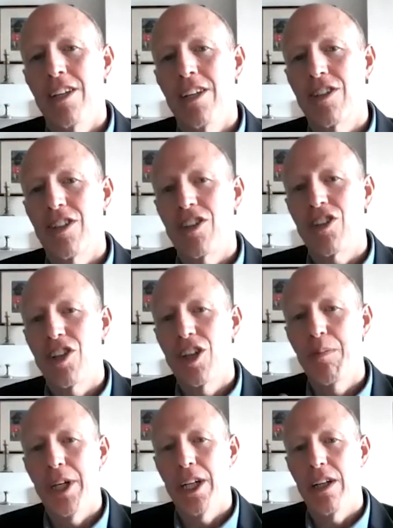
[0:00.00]
to
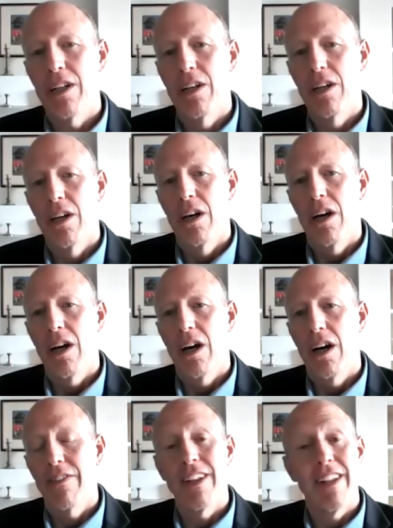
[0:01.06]
determine
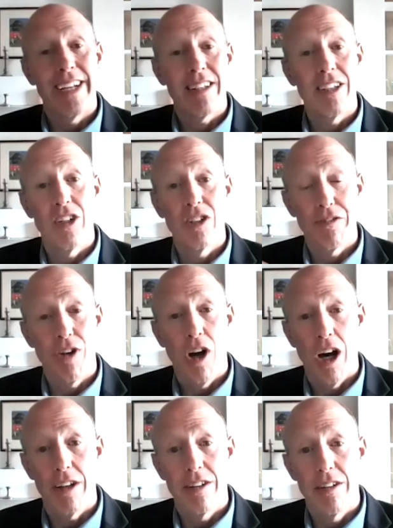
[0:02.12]
the likelihood of
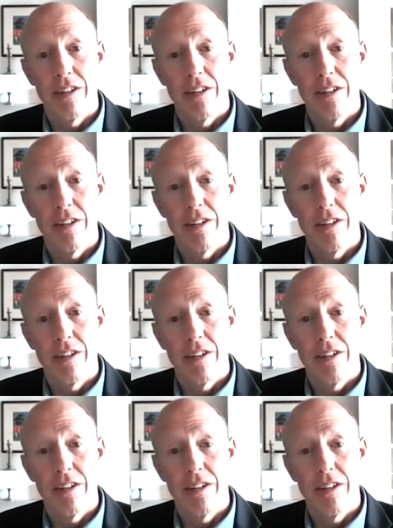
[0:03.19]
fraud.